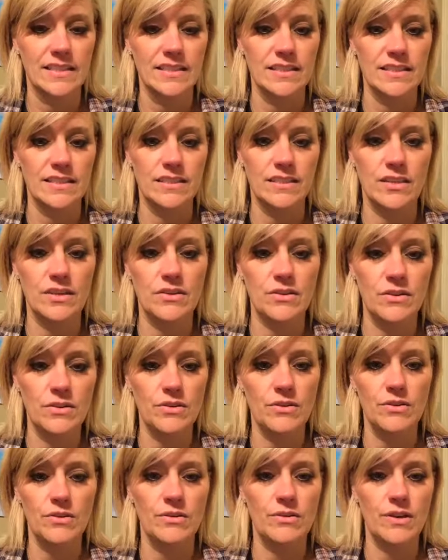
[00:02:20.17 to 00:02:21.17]
So,
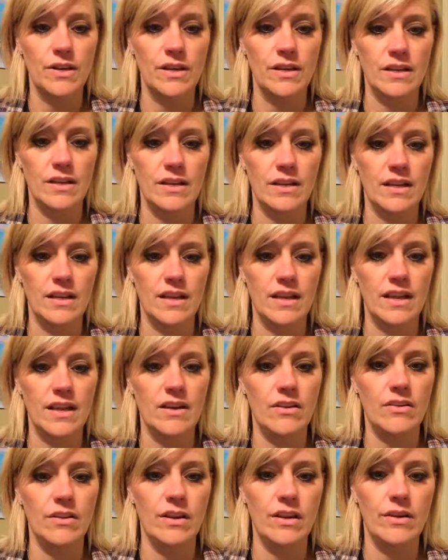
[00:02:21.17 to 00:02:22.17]
I
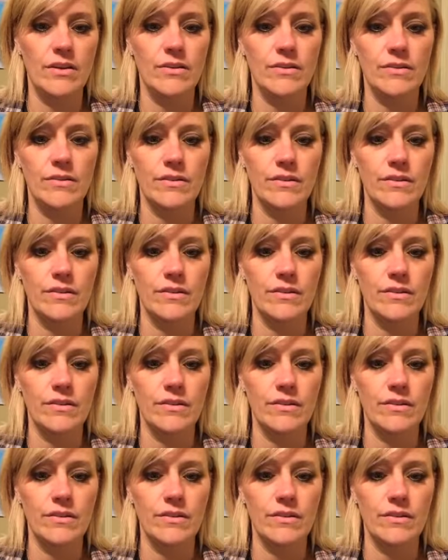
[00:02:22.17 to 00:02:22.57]
don't know.